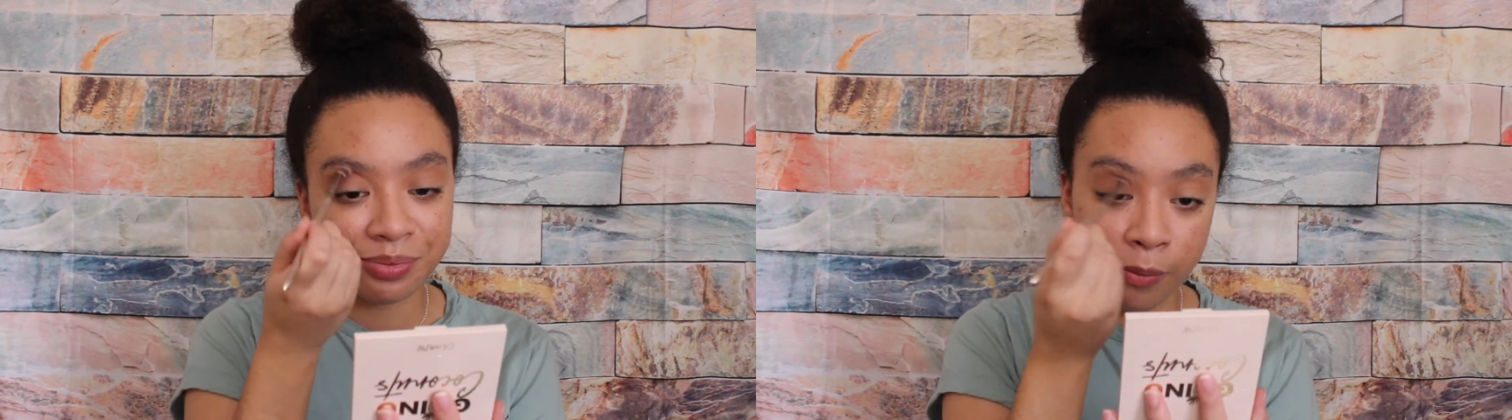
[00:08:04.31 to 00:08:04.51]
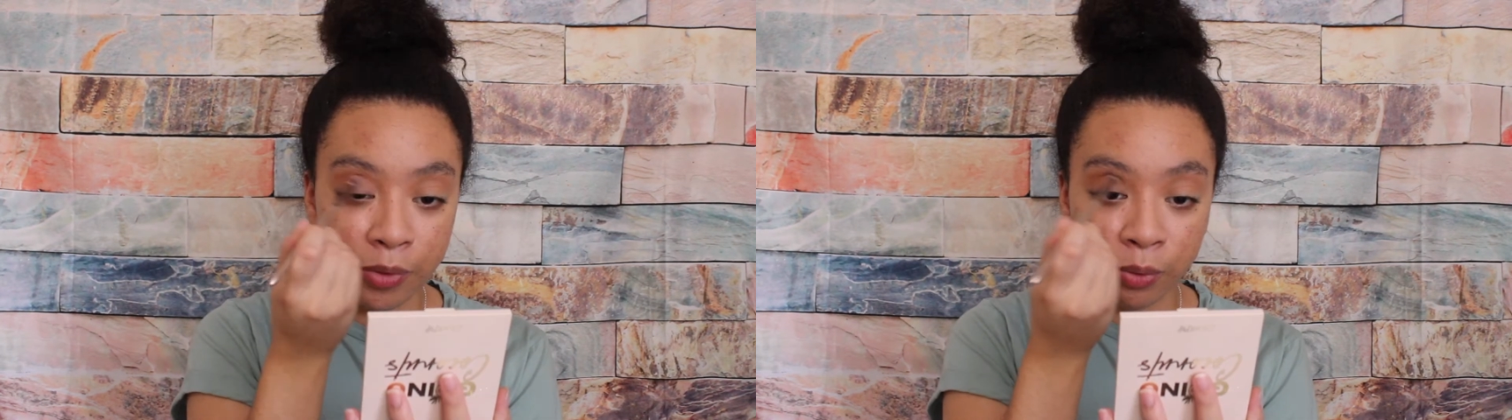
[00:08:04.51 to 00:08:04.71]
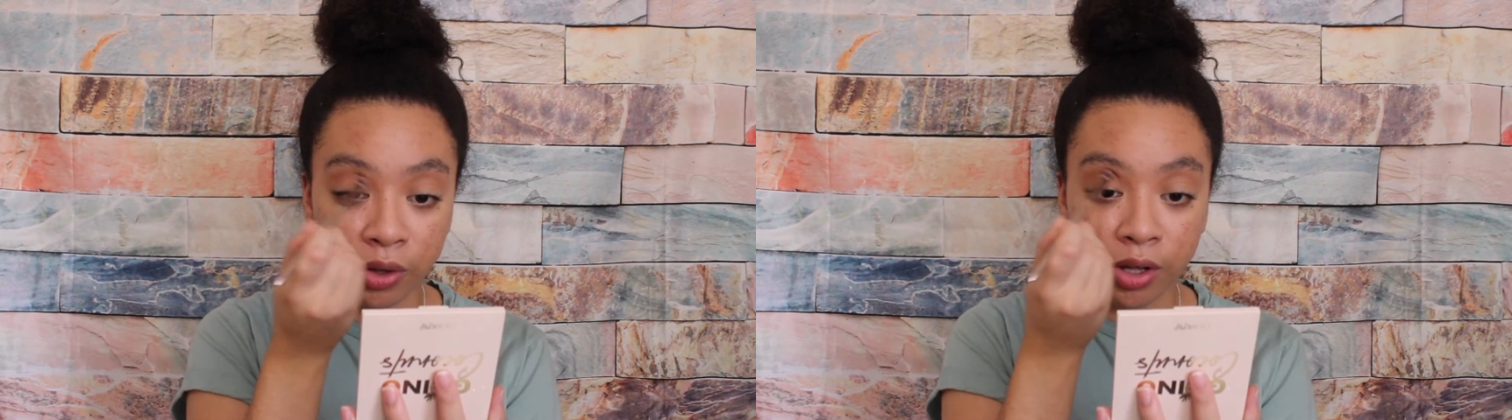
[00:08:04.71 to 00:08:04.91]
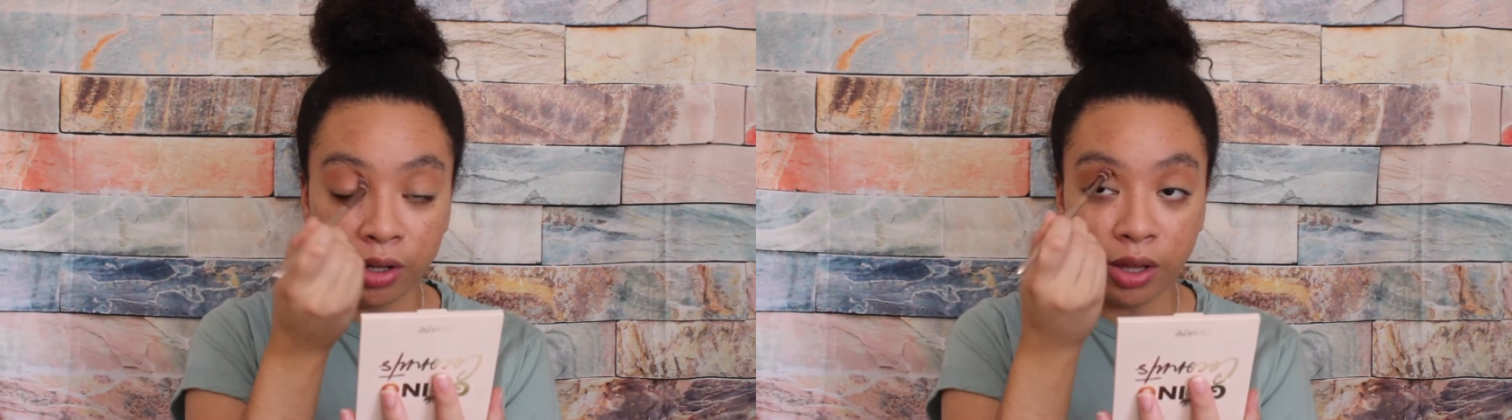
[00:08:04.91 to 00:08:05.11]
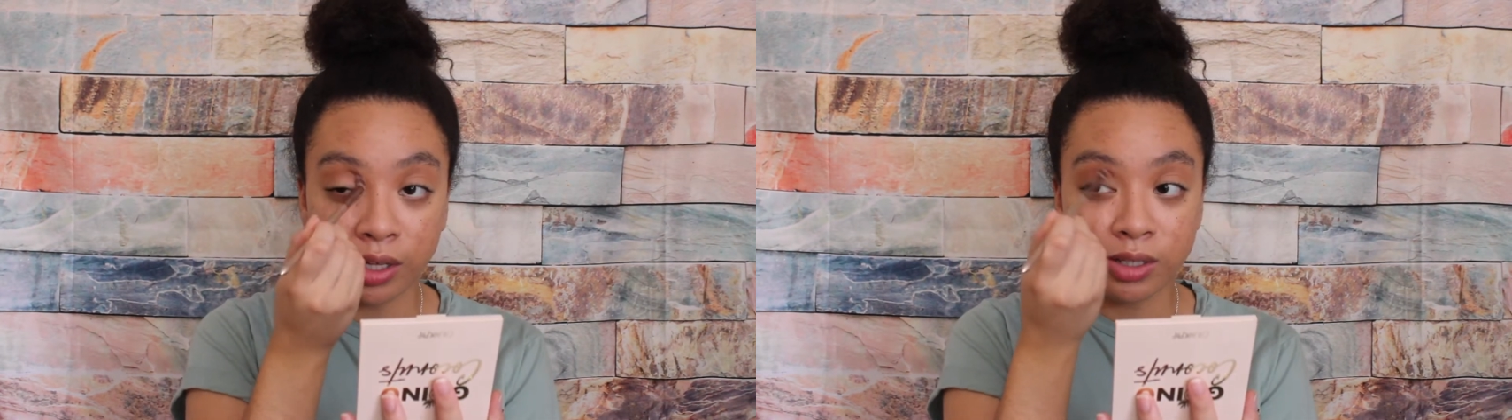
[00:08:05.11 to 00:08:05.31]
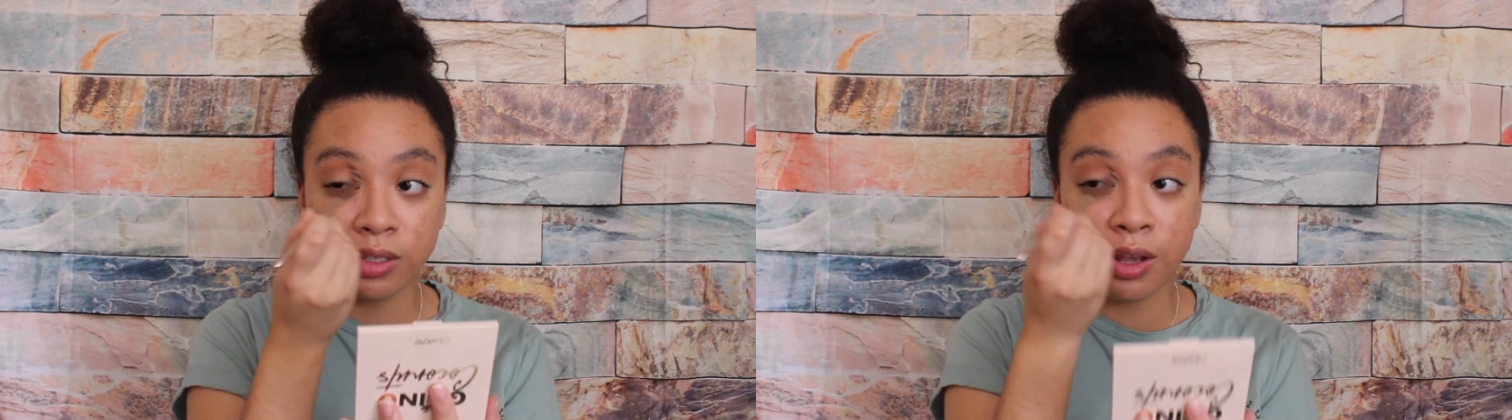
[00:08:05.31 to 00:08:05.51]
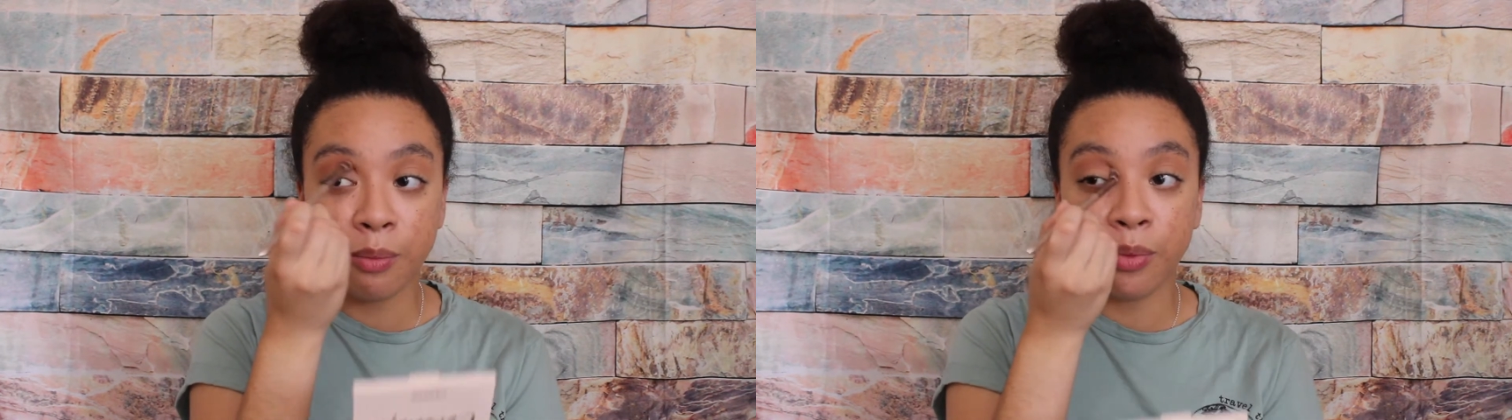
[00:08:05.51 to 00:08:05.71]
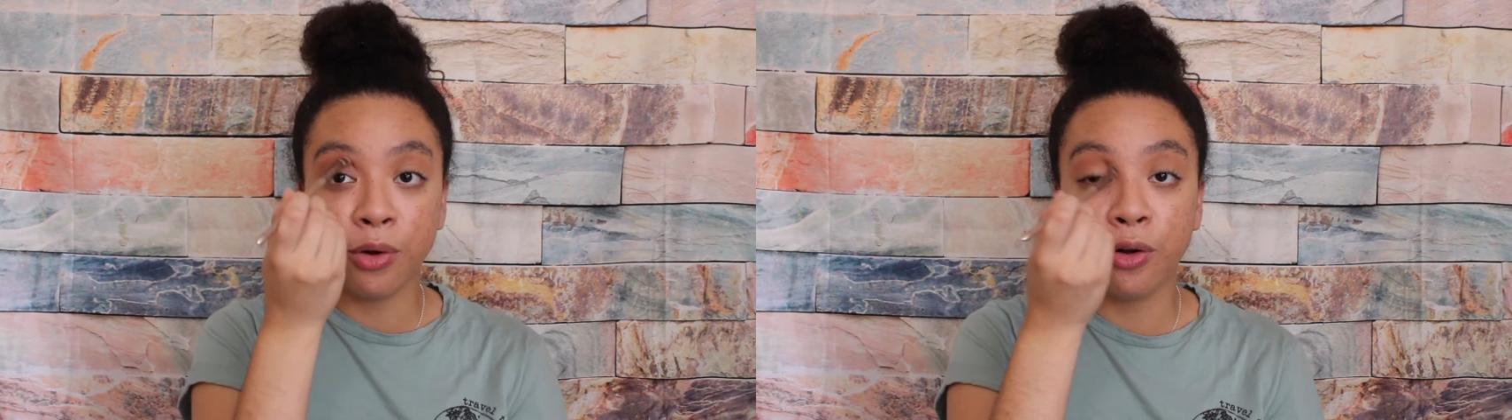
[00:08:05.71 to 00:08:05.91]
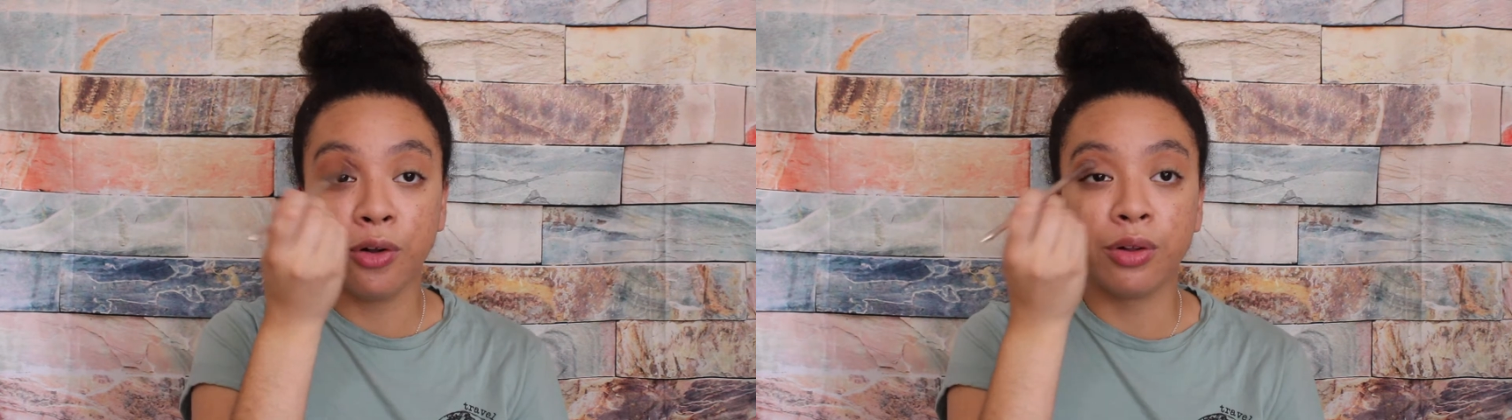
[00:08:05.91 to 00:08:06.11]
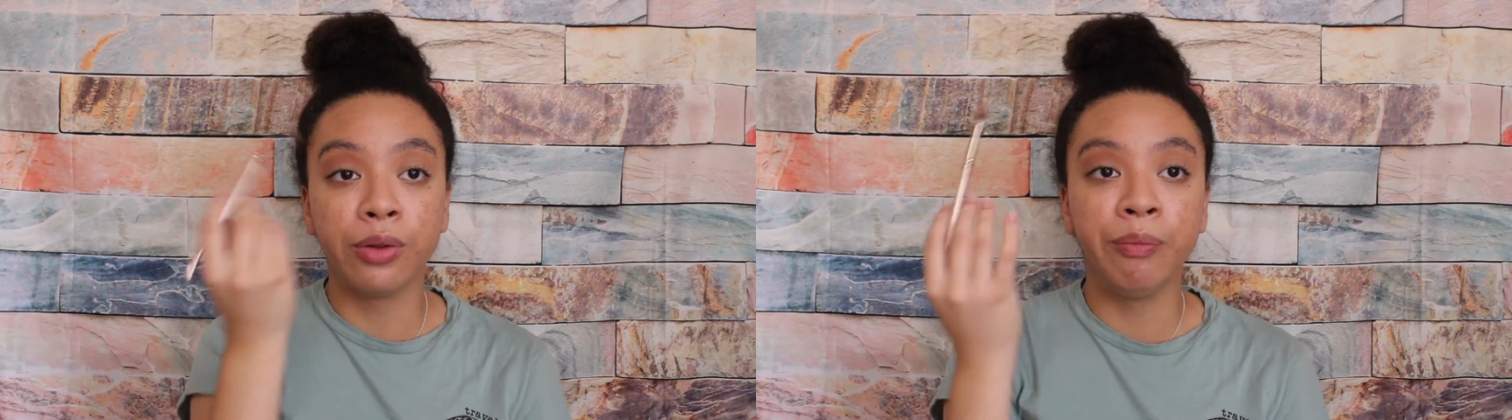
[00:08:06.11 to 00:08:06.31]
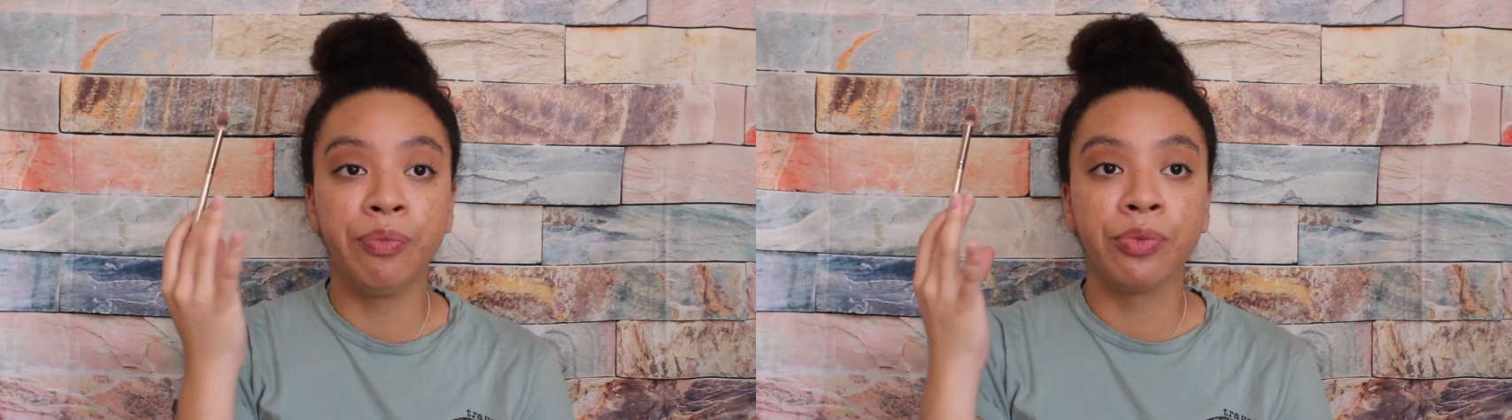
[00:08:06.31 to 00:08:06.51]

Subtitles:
A really good, like, simple